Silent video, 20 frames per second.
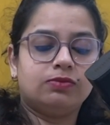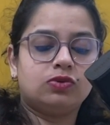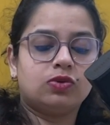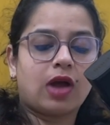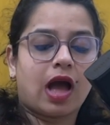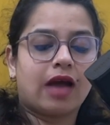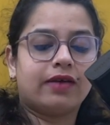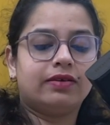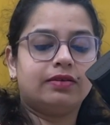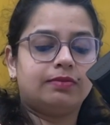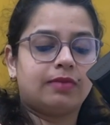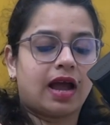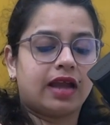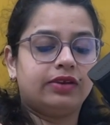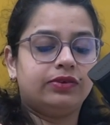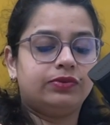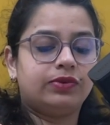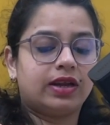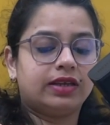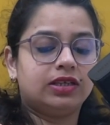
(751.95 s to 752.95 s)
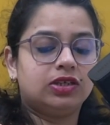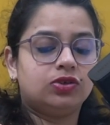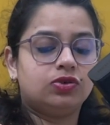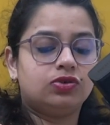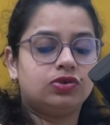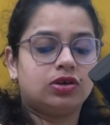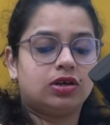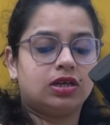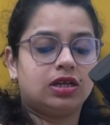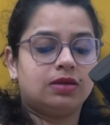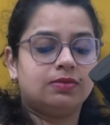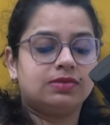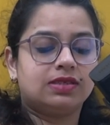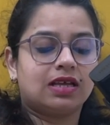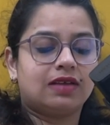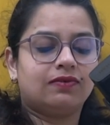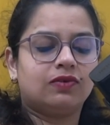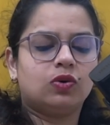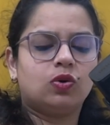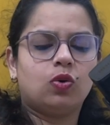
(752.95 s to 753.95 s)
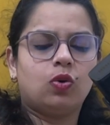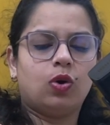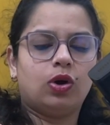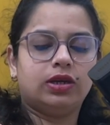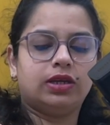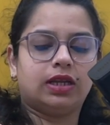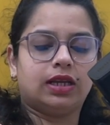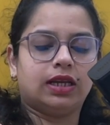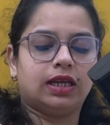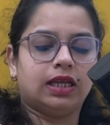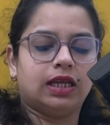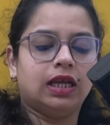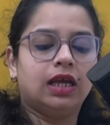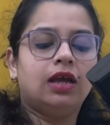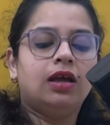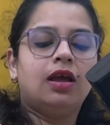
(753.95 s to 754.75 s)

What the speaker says: to have a mind ready to turn himself accordingly